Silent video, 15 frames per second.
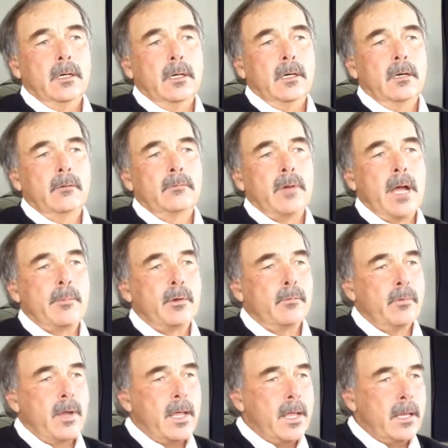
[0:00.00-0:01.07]

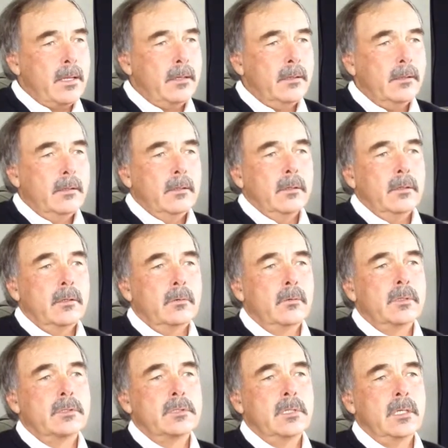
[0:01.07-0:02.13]
Robin Ray, who
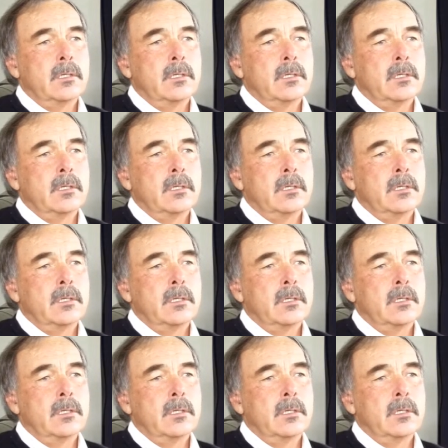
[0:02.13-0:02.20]
was